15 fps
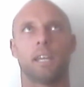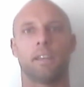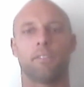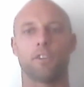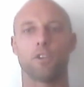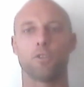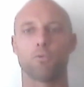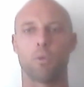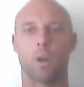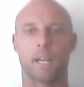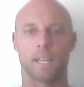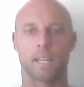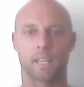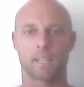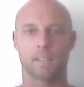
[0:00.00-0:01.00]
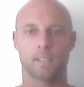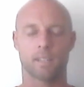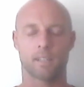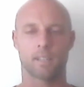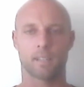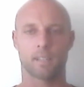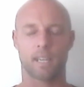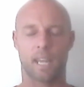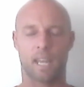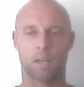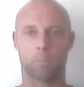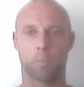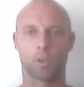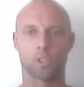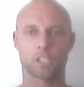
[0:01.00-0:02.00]
if you're running
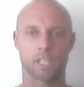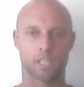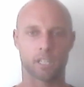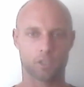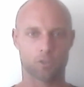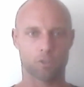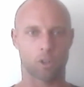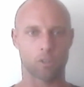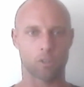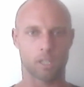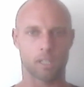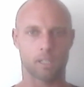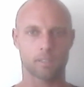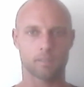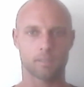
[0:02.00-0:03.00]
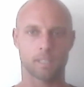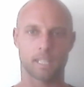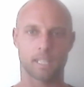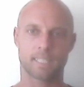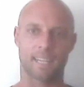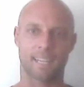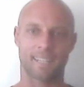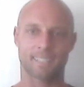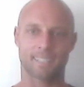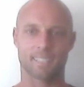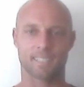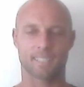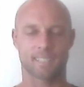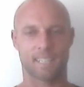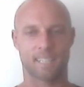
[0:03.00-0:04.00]
and pushing a stroller, let's say
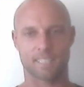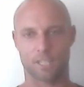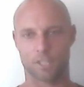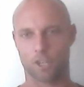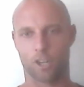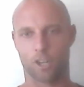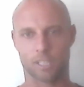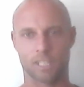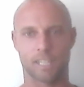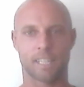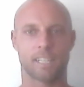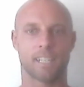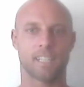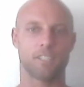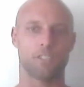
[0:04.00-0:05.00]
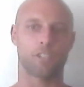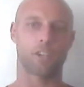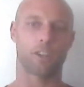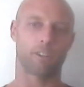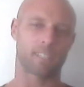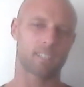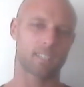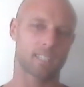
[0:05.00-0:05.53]
there's a toddler in it and you're going